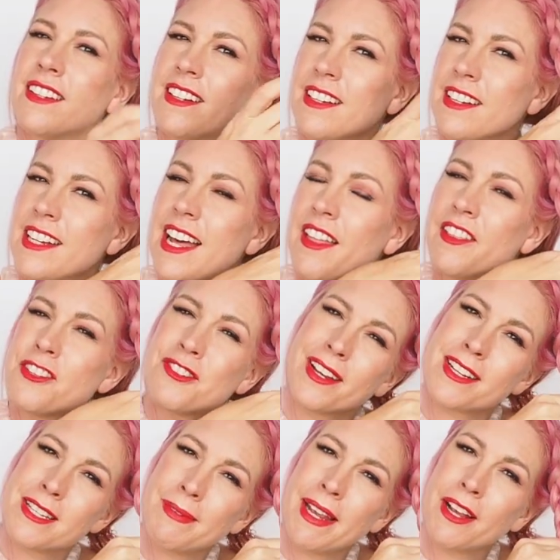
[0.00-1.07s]
Now the trick
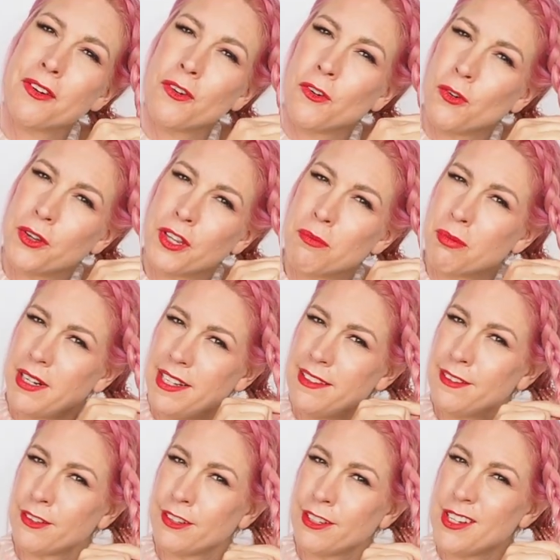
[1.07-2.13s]
to make all your braids
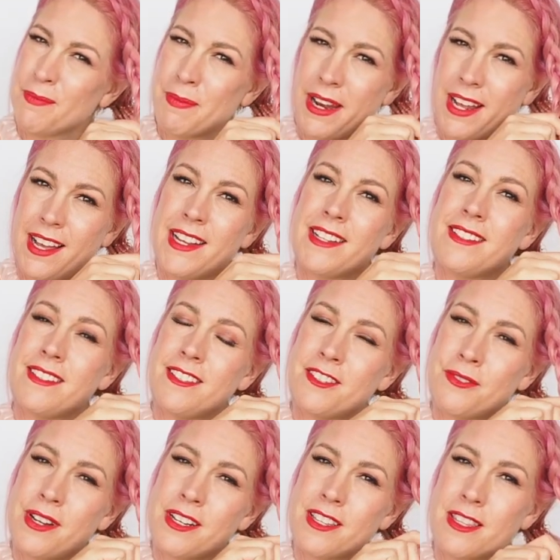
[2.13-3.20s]
look a lot better is to
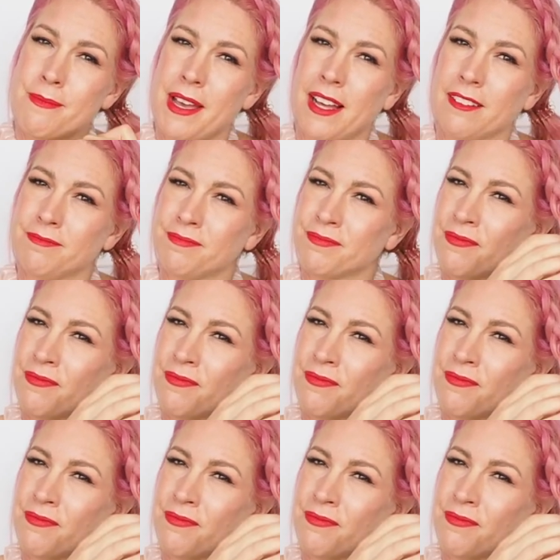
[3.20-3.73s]
stretch them out.